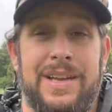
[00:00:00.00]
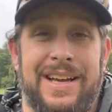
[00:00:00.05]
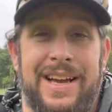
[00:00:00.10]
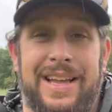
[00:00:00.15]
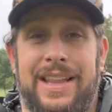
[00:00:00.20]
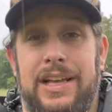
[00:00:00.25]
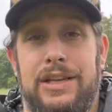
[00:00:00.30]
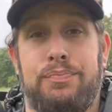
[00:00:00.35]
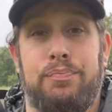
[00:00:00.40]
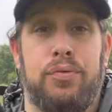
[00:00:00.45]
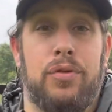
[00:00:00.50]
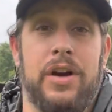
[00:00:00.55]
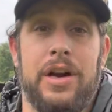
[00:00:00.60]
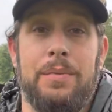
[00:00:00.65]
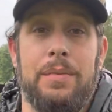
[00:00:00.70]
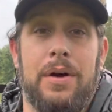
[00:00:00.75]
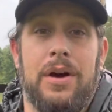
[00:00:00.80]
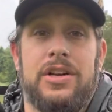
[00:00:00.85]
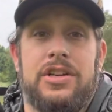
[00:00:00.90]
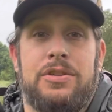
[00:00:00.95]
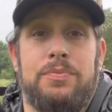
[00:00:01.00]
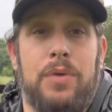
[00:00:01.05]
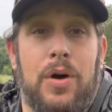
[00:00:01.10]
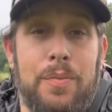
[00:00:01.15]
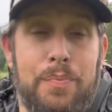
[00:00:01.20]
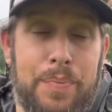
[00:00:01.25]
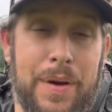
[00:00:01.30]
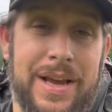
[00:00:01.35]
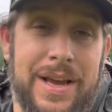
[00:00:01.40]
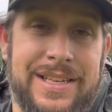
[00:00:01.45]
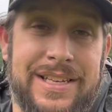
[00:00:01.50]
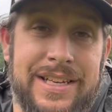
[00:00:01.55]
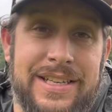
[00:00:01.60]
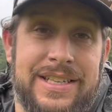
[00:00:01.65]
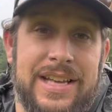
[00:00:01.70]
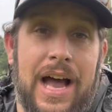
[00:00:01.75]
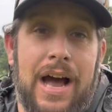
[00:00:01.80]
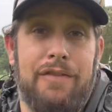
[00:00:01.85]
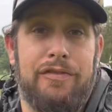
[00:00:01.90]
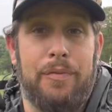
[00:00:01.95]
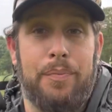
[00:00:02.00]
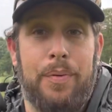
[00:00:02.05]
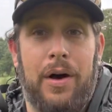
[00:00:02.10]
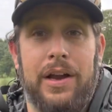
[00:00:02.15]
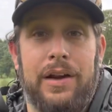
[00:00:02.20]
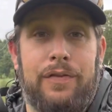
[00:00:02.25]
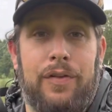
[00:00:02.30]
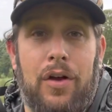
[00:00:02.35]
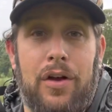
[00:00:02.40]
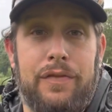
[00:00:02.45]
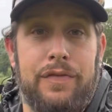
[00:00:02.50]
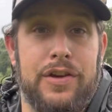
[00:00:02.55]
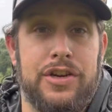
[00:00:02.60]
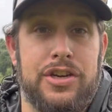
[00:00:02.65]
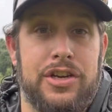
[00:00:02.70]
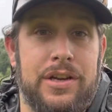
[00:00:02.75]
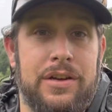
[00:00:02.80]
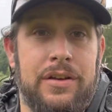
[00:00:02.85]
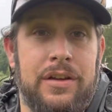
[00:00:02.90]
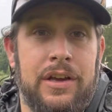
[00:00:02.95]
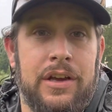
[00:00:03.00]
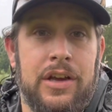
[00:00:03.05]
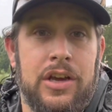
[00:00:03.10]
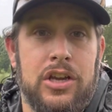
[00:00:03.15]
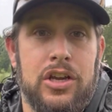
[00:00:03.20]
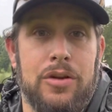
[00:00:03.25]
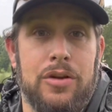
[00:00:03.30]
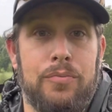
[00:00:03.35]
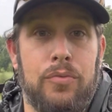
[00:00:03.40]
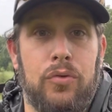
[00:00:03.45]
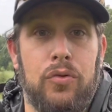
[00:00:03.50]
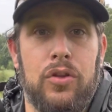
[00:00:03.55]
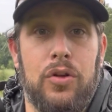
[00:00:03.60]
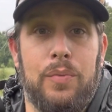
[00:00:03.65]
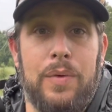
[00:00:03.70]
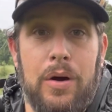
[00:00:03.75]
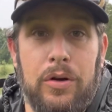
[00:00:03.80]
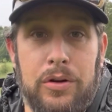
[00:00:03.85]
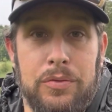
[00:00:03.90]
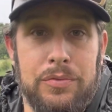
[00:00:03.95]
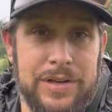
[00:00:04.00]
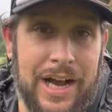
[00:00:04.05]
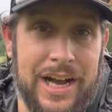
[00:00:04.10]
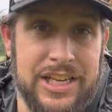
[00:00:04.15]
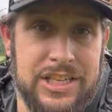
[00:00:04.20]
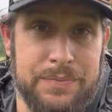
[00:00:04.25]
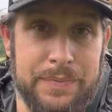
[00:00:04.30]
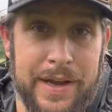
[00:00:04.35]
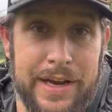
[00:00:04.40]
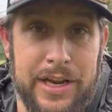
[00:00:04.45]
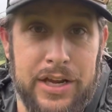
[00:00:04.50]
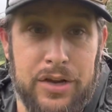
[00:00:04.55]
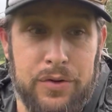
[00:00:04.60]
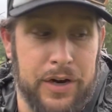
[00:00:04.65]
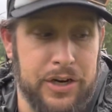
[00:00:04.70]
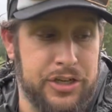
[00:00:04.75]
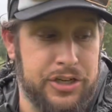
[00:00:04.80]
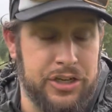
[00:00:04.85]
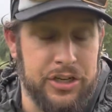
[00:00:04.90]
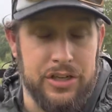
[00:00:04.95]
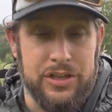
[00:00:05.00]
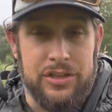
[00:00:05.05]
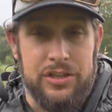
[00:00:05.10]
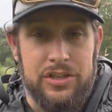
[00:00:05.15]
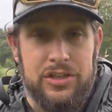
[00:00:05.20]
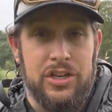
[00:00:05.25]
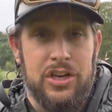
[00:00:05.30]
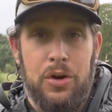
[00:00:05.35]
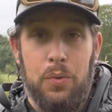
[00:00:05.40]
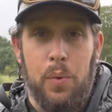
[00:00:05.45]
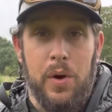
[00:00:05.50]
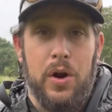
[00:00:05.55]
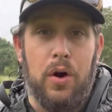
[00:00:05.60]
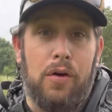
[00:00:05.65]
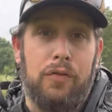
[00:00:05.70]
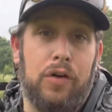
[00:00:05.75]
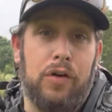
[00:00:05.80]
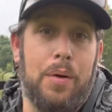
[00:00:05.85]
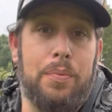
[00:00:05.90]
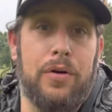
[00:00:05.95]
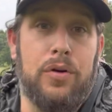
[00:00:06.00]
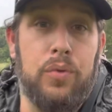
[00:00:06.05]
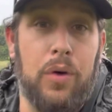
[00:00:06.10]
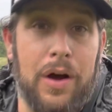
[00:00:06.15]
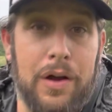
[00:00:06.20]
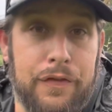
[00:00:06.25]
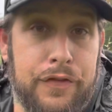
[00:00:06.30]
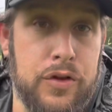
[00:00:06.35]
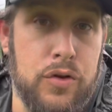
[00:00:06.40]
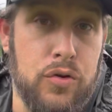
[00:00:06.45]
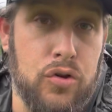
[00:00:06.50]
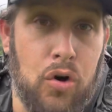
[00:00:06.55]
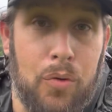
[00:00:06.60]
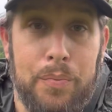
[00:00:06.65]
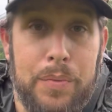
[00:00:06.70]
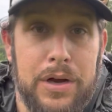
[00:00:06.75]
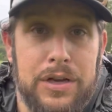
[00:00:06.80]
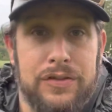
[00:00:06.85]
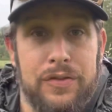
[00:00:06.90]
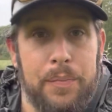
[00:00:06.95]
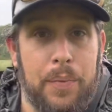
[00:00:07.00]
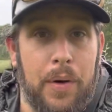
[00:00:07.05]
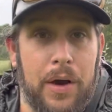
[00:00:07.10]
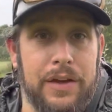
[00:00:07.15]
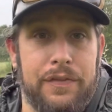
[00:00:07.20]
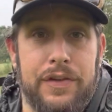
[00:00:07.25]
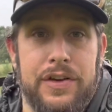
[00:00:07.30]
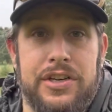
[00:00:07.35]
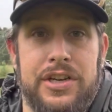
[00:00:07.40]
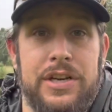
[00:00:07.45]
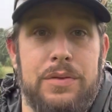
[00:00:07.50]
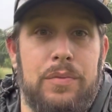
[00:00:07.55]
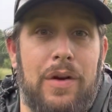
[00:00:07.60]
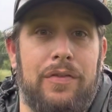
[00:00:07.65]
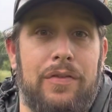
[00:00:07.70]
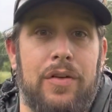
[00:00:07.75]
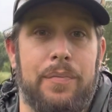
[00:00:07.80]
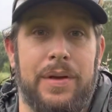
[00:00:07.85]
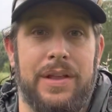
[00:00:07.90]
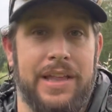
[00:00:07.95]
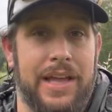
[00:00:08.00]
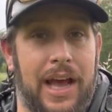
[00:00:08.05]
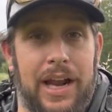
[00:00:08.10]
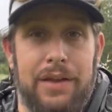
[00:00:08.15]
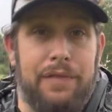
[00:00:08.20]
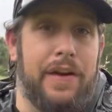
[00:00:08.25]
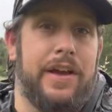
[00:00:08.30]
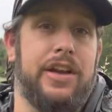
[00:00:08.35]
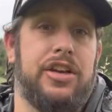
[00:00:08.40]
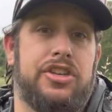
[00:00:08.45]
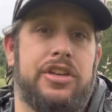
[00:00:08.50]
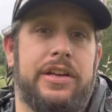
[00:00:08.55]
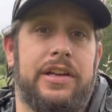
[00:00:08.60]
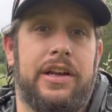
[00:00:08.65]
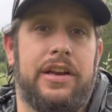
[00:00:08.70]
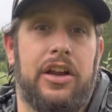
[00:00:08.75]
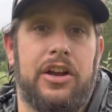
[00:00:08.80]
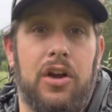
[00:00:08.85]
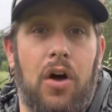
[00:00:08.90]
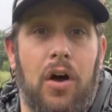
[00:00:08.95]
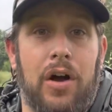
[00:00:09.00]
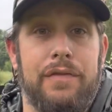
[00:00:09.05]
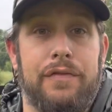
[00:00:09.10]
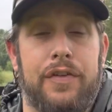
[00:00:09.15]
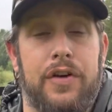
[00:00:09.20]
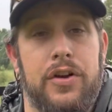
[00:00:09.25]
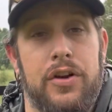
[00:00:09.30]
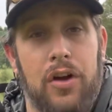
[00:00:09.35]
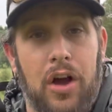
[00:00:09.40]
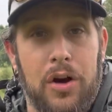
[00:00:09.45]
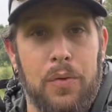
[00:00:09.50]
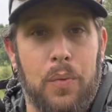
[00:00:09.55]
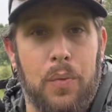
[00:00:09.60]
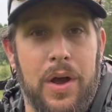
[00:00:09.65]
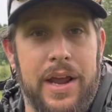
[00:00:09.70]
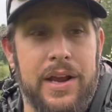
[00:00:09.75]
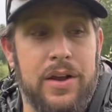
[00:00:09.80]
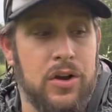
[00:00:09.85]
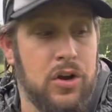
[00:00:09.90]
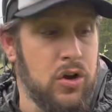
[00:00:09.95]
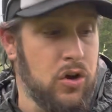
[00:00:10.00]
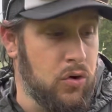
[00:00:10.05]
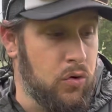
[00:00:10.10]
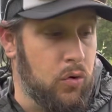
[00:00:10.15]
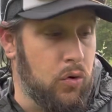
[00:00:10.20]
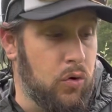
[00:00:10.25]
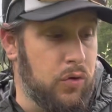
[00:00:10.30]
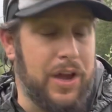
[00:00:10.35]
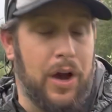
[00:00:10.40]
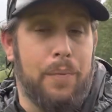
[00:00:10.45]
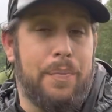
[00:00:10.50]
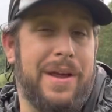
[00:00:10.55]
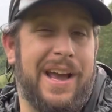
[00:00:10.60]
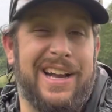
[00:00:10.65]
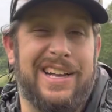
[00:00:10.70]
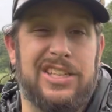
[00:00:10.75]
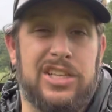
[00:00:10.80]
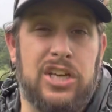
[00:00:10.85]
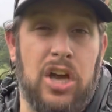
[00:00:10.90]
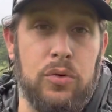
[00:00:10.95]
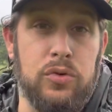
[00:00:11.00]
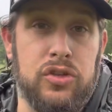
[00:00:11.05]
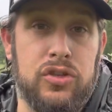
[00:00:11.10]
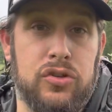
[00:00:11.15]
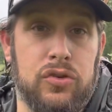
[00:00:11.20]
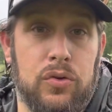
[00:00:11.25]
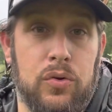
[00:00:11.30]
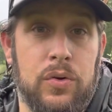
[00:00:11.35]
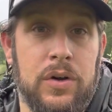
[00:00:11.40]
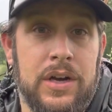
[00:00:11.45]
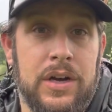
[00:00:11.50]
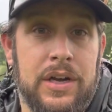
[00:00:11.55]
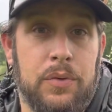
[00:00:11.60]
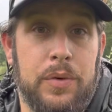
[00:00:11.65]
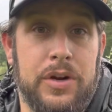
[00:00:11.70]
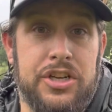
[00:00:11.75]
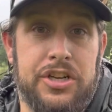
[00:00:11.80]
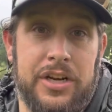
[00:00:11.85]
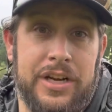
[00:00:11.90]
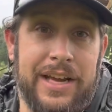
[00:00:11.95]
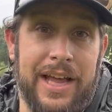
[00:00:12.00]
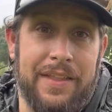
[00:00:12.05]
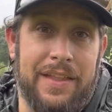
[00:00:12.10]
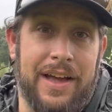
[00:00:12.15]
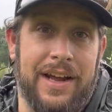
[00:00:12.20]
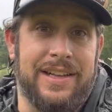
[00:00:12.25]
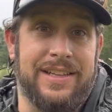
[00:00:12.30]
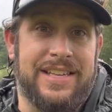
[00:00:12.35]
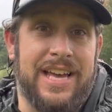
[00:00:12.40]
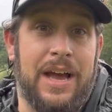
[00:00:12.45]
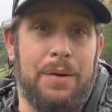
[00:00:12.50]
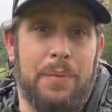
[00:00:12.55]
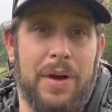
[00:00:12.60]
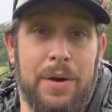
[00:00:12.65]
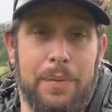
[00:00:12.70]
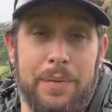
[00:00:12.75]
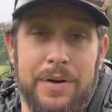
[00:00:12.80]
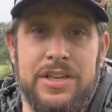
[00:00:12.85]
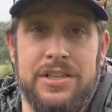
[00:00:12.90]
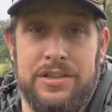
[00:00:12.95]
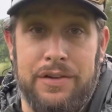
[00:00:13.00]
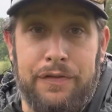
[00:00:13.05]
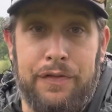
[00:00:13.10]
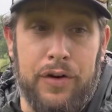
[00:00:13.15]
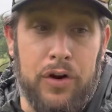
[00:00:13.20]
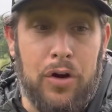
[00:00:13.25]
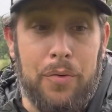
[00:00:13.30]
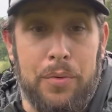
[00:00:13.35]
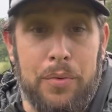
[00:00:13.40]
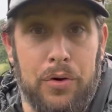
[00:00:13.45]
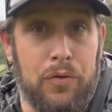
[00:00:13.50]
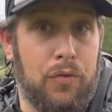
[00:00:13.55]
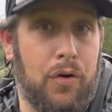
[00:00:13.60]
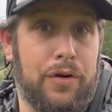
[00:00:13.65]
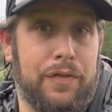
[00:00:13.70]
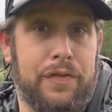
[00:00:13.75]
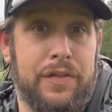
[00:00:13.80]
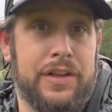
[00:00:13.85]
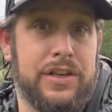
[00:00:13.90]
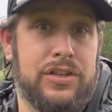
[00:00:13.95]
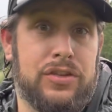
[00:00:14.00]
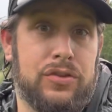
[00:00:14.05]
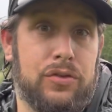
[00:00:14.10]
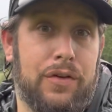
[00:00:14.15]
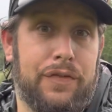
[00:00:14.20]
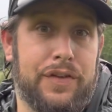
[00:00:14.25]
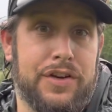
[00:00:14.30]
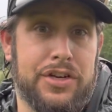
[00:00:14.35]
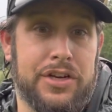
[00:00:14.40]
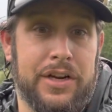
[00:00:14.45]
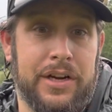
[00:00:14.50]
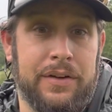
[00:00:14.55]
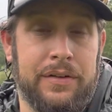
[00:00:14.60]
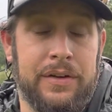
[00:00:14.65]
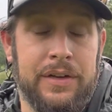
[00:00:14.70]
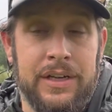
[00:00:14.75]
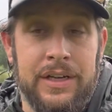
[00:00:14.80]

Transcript: And that's pretty much my basic setup for pike fly fishing. You're more than welcome to ask me any questions. We offer up quite a few combos for pike fishing, whether it be the elevation in a 9-foot 9 weight or the LPX coastal, which you can get that in a 10 weight, which is a phenomenal rod for this sort of fishing.